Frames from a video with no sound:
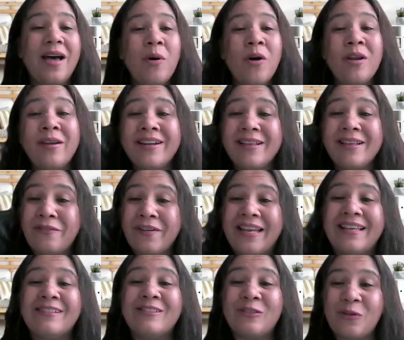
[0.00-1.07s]
already
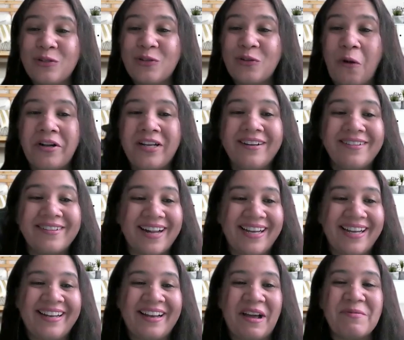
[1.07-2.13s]
feeling so sorted
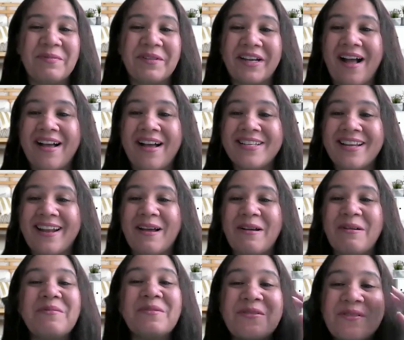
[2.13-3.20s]
right now, Prakash, and
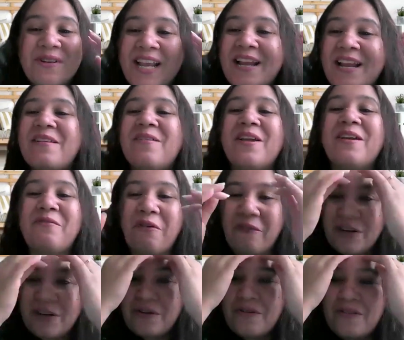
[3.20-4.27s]
I'm really looking
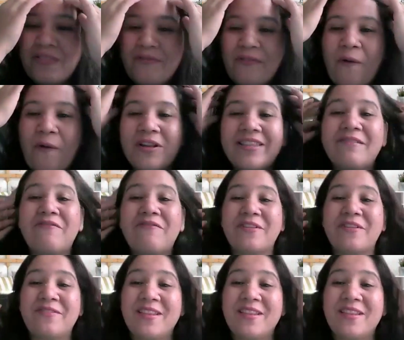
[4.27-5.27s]
forward to fourth and fifth.